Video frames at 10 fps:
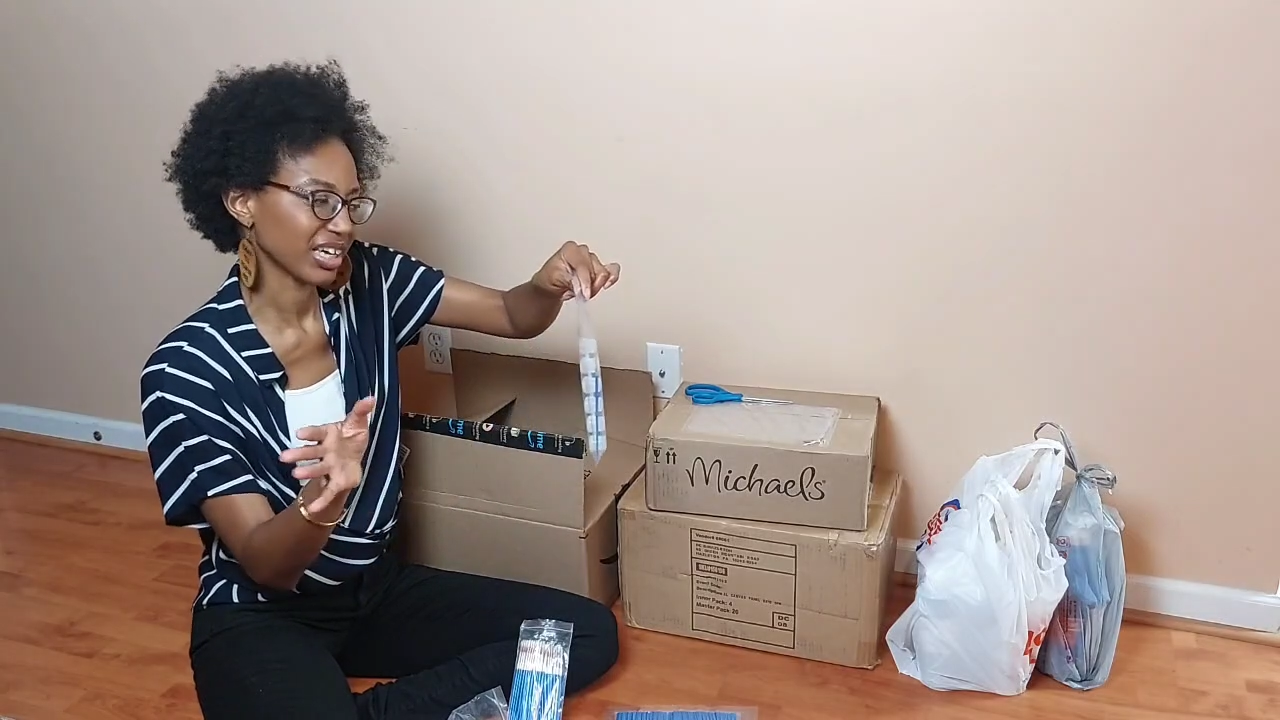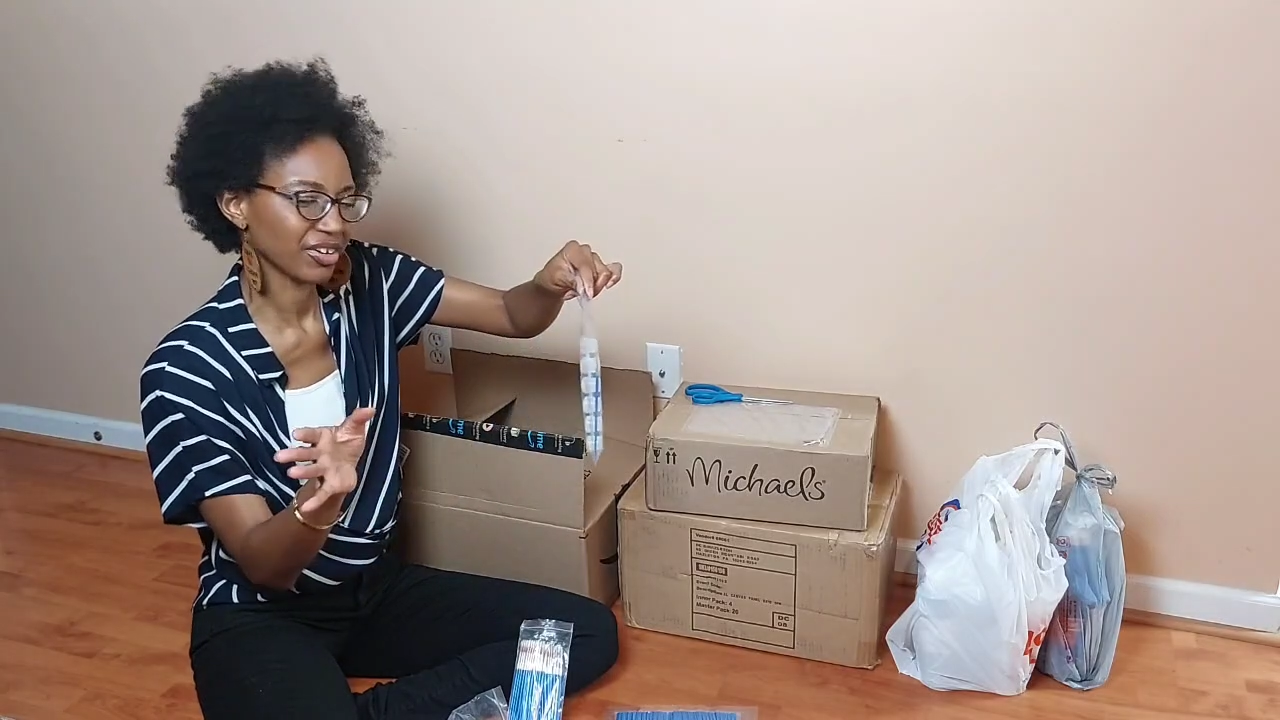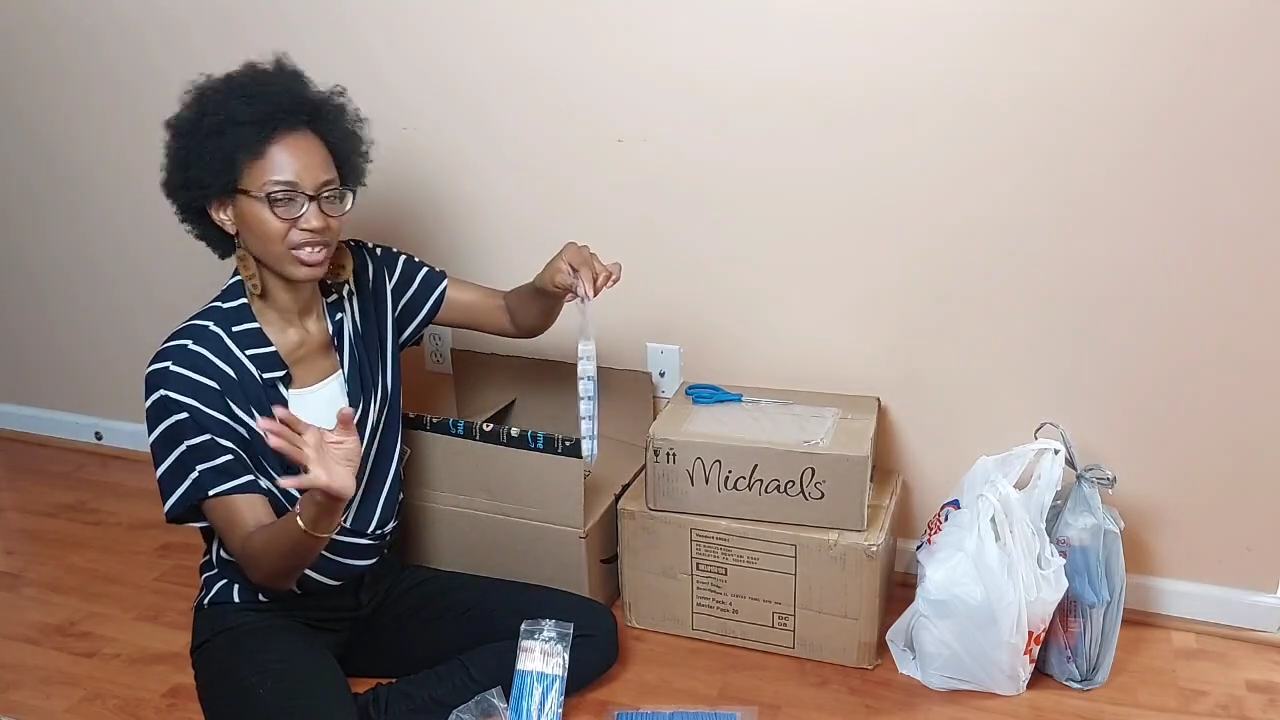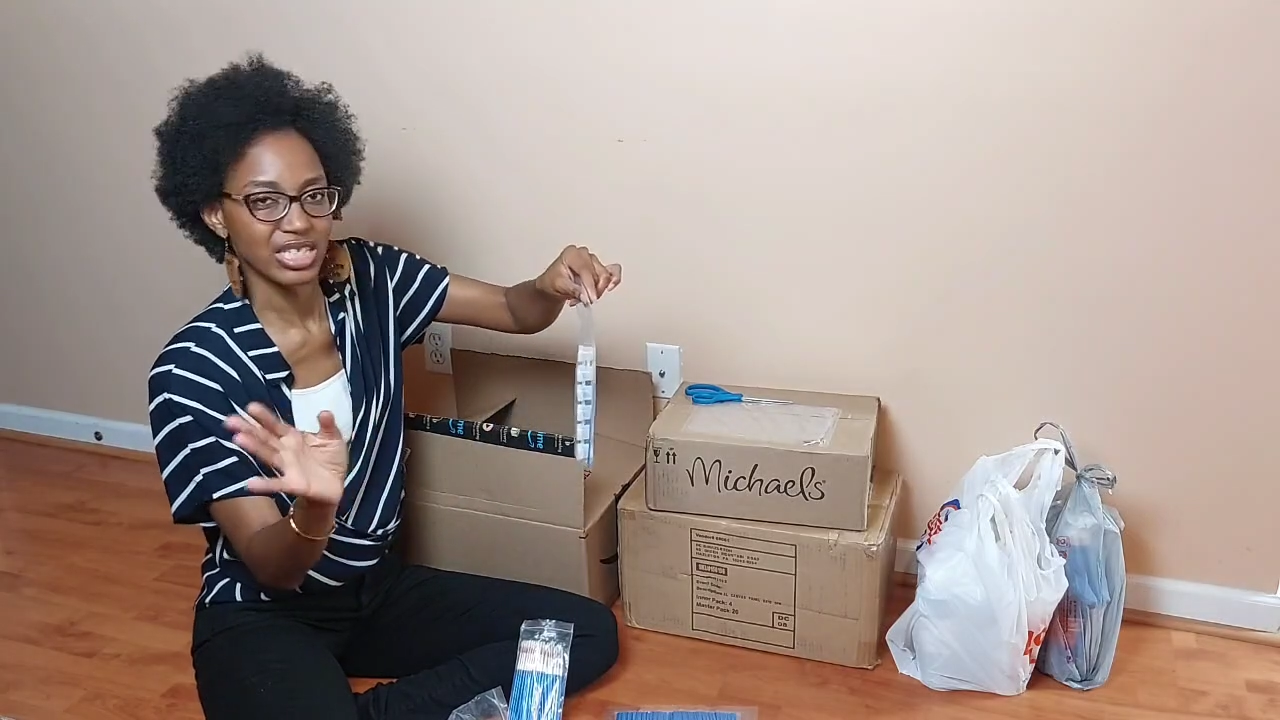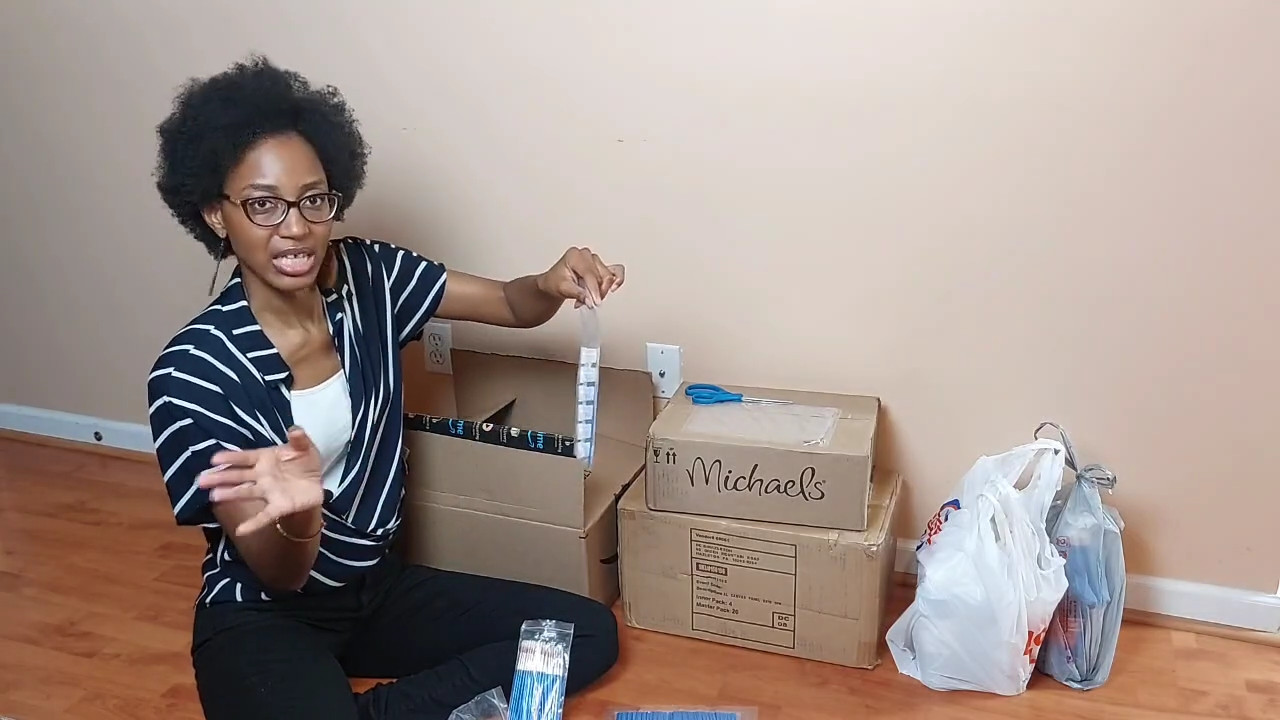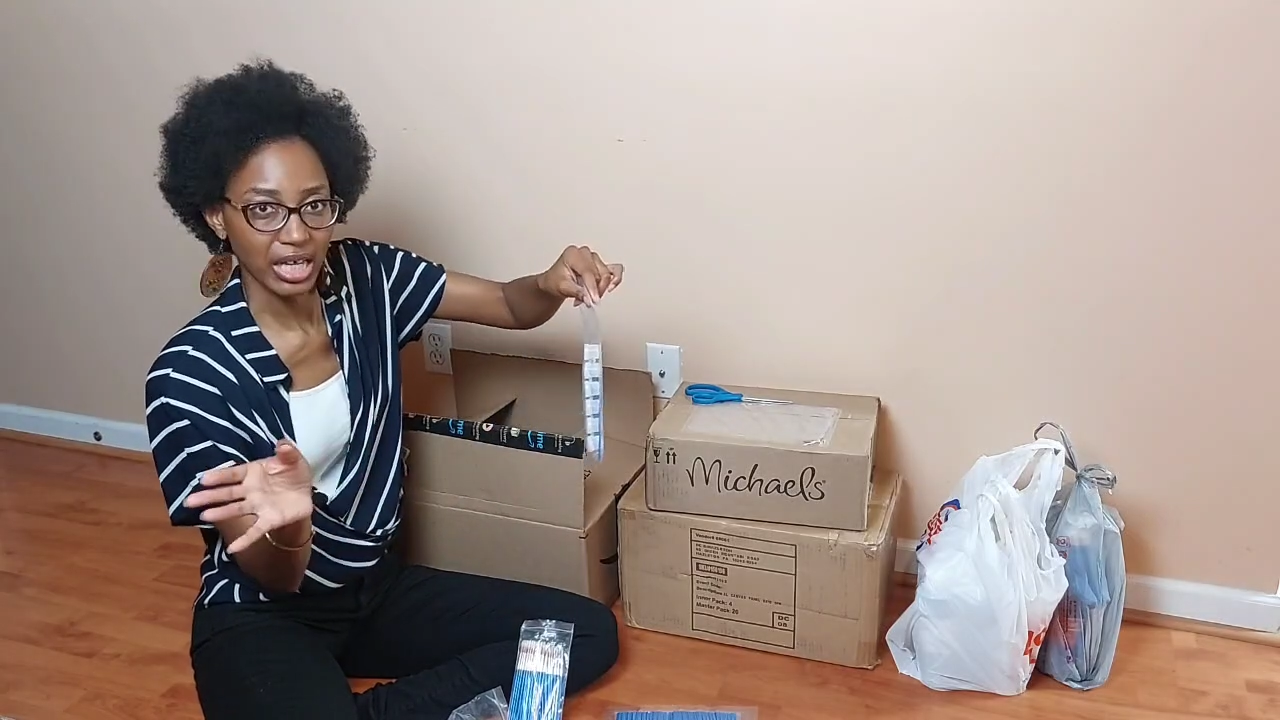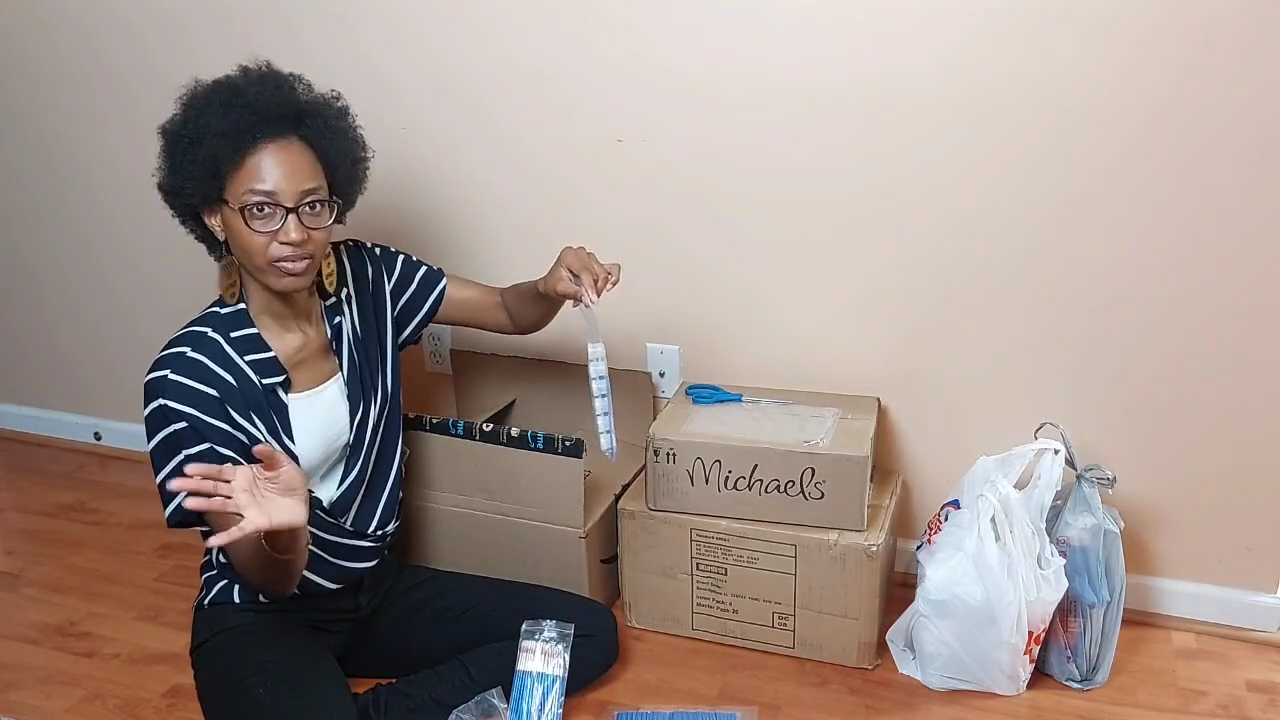err on the side